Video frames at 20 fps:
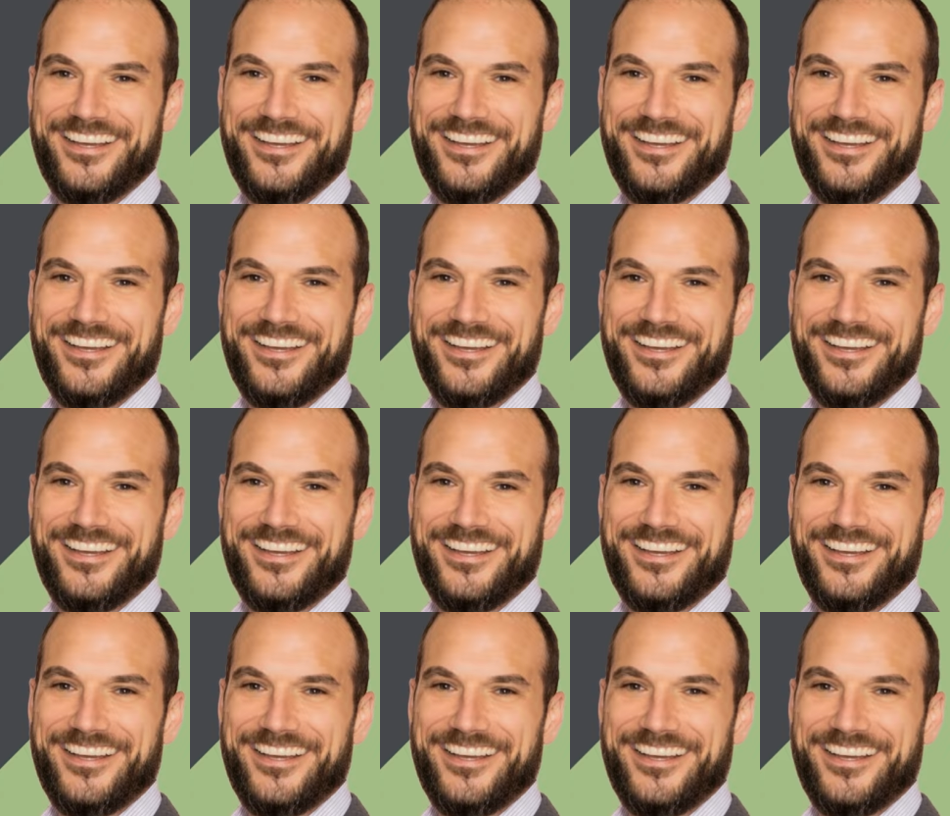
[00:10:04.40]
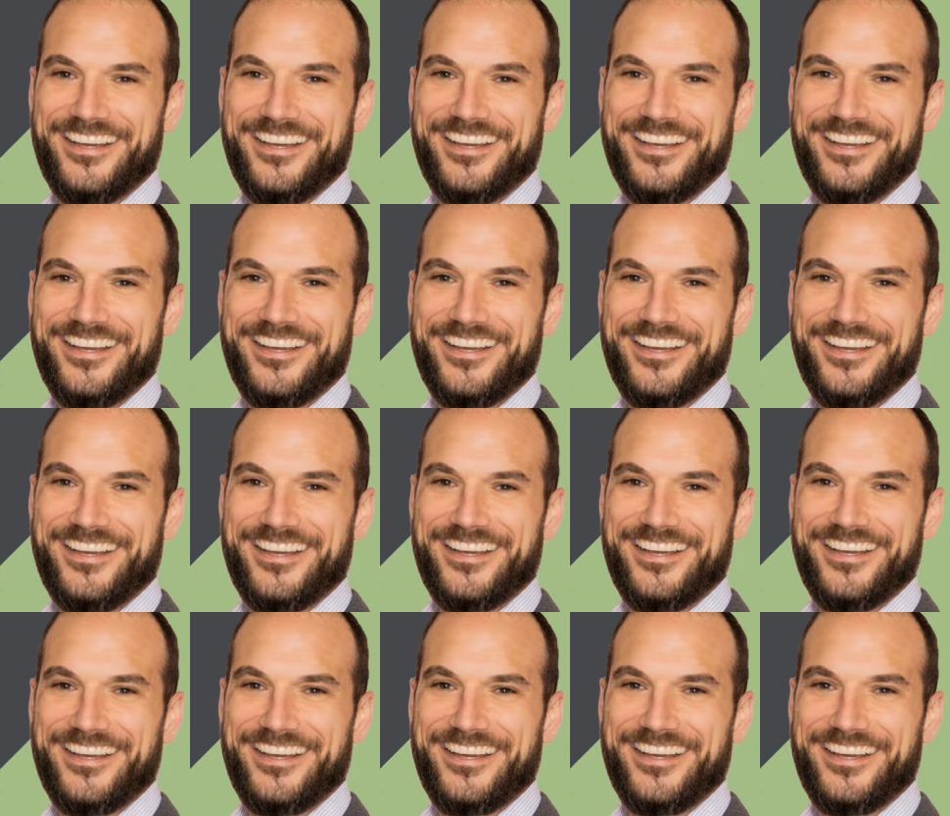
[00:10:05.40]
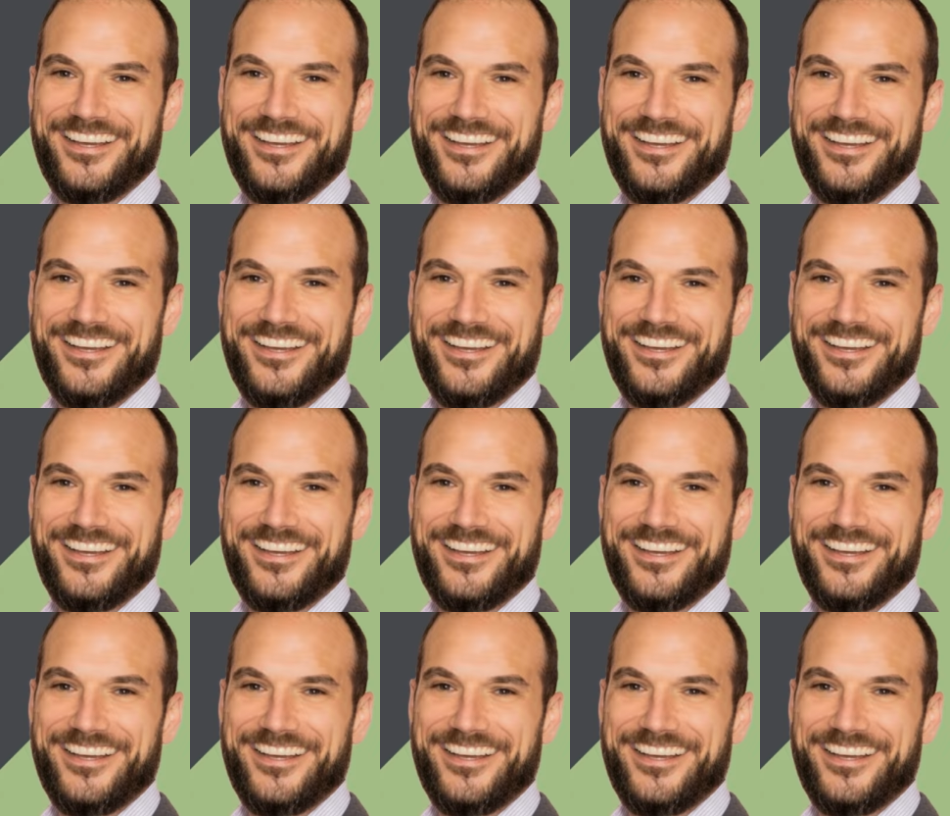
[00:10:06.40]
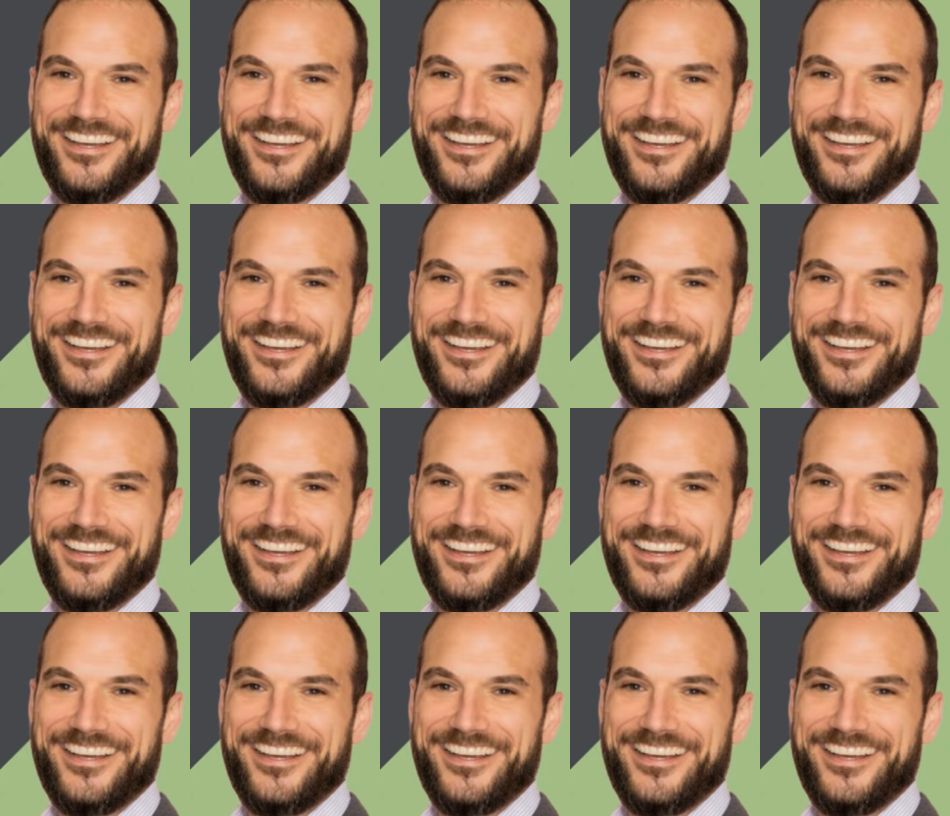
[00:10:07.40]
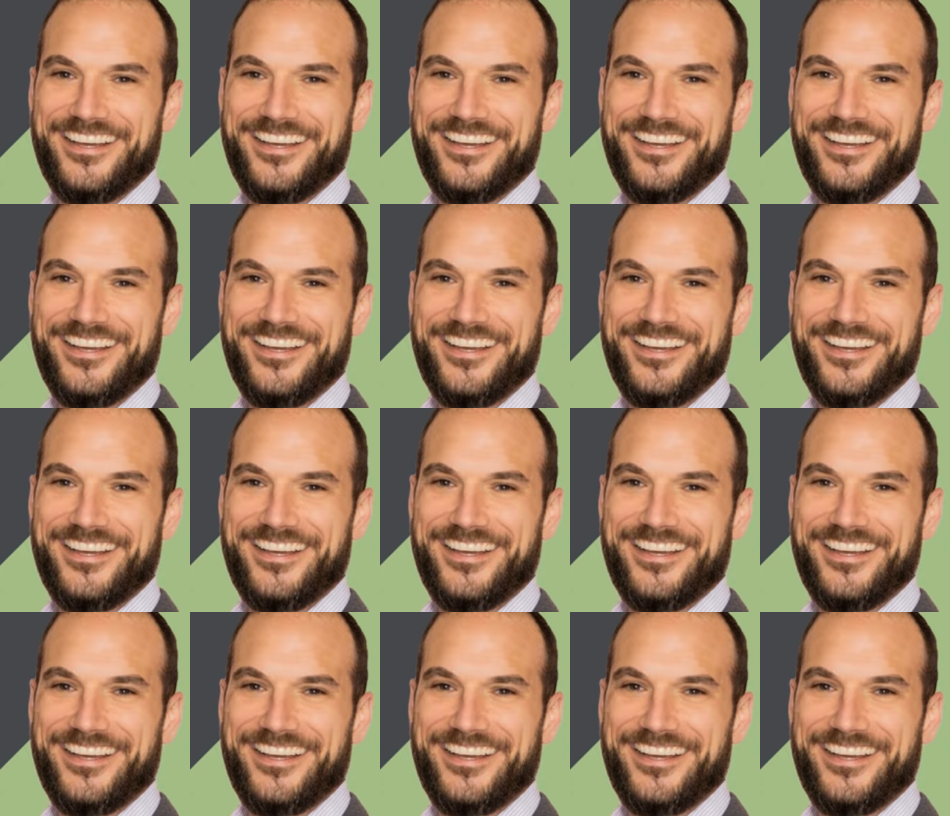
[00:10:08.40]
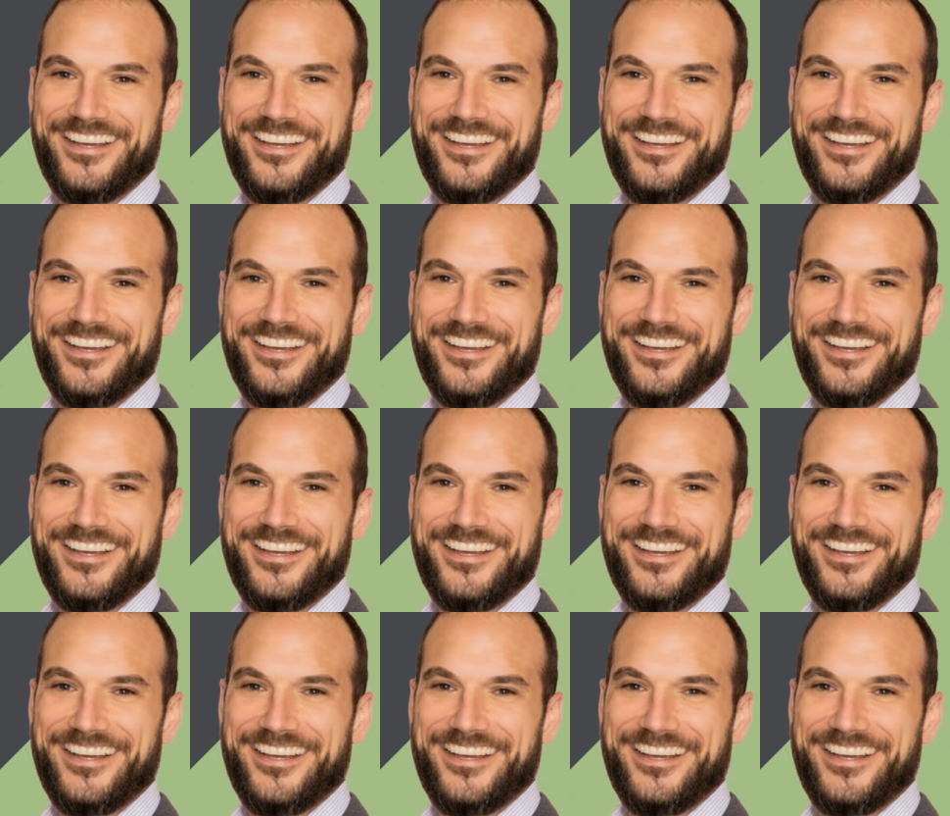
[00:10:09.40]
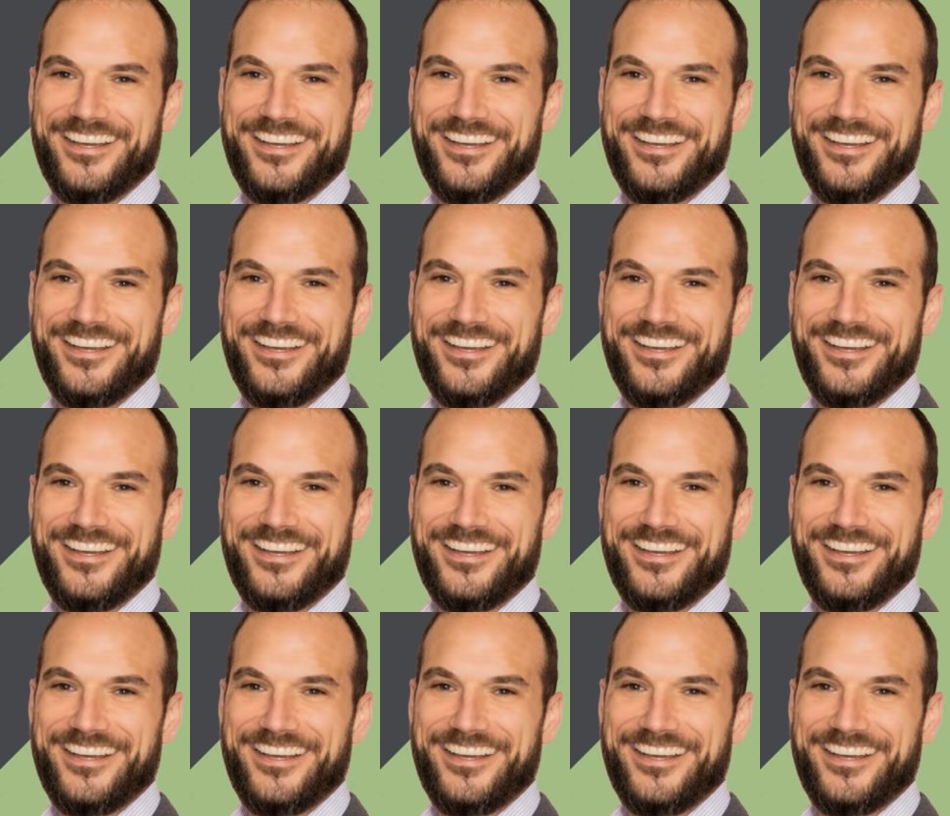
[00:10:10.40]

[no speech]